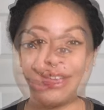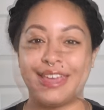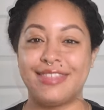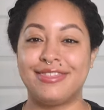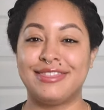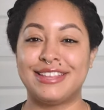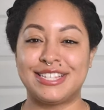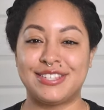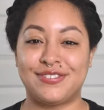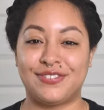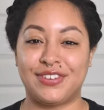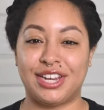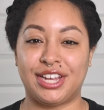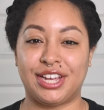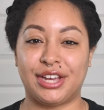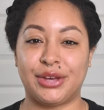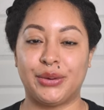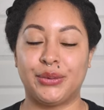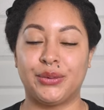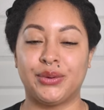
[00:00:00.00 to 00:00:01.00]
In this
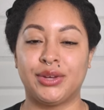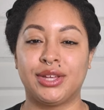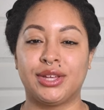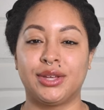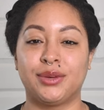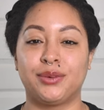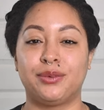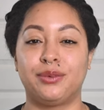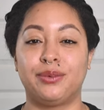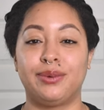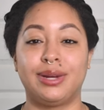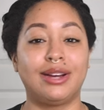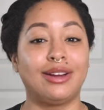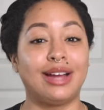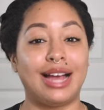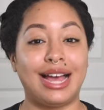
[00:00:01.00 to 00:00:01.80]
video, we're